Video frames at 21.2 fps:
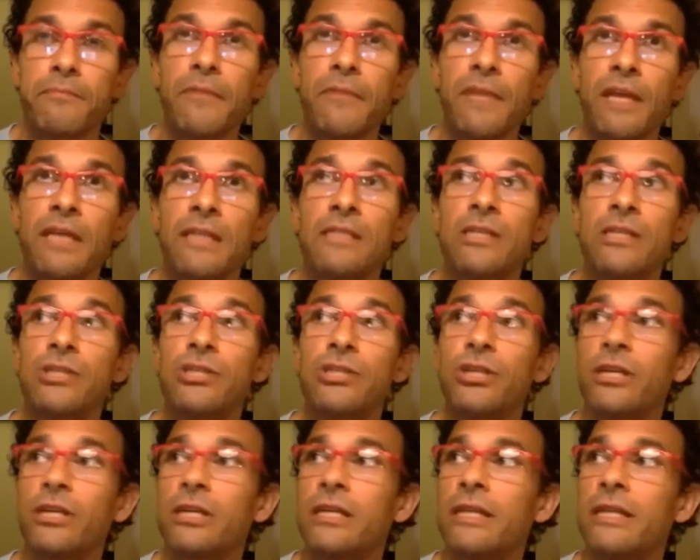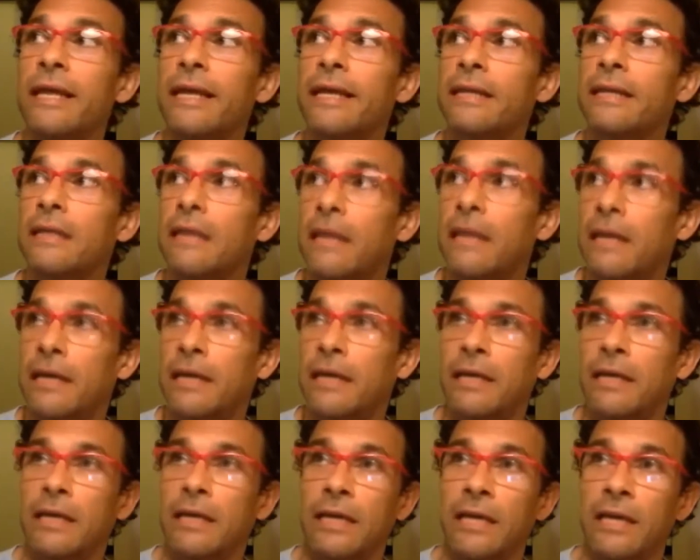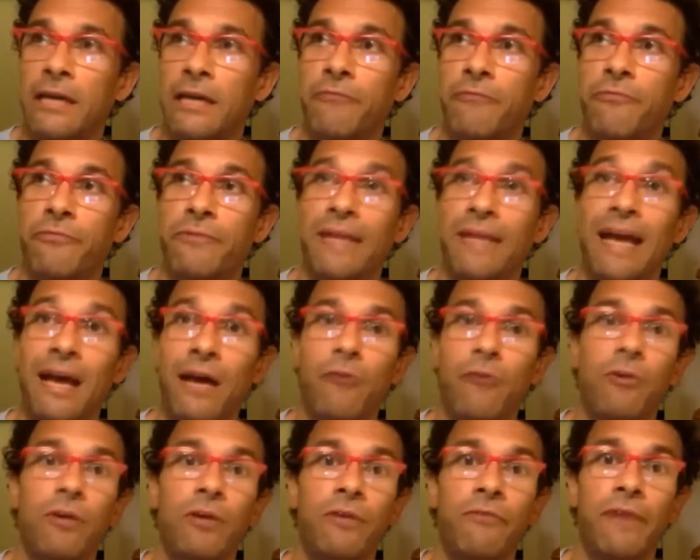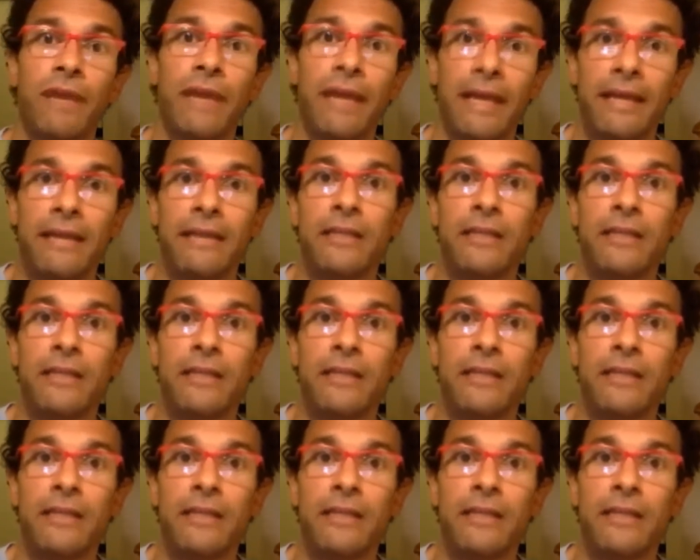It's a journey that if I had the